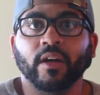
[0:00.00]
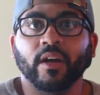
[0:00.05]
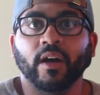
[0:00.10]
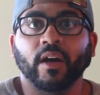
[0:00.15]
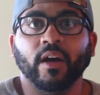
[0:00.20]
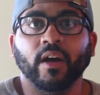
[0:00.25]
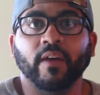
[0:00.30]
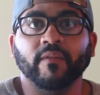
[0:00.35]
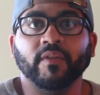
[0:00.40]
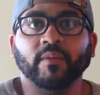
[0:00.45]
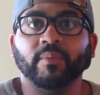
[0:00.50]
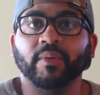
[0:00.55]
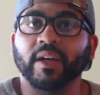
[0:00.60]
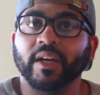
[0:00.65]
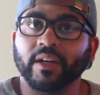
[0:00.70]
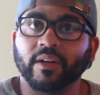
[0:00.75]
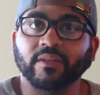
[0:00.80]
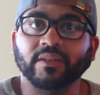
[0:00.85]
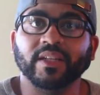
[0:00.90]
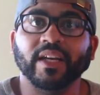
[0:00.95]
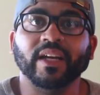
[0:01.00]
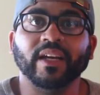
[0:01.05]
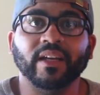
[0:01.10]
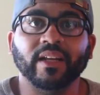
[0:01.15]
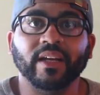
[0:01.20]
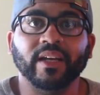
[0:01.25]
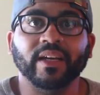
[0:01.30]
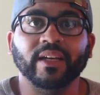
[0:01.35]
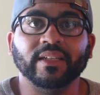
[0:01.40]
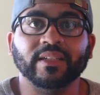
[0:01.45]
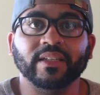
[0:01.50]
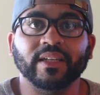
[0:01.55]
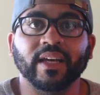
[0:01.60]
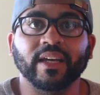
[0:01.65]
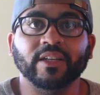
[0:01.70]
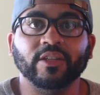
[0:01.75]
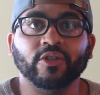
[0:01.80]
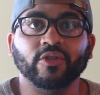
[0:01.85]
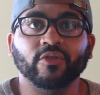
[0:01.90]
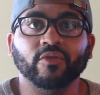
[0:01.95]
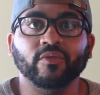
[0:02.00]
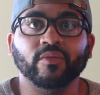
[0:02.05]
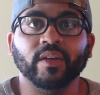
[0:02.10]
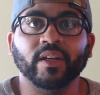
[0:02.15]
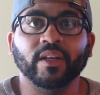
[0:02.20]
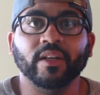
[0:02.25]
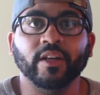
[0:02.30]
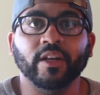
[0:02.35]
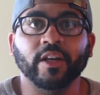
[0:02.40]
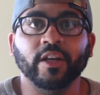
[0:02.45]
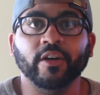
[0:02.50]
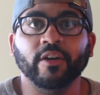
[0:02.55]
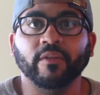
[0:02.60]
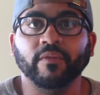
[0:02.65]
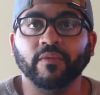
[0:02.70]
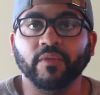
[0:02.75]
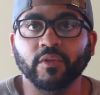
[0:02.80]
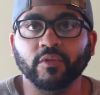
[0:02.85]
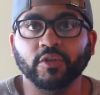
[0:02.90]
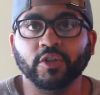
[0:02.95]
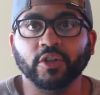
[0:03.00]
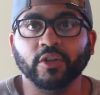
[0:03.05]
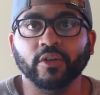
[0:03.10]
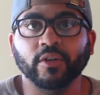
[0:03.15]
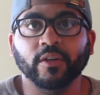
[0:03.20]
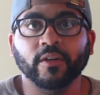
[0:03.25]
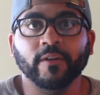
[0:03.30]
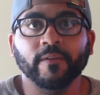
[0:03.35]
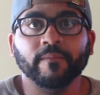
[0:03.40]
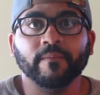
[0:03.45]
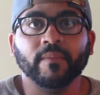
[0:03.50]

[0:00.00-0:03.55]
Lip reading: If you plan on taking the HESI A2 in the near future.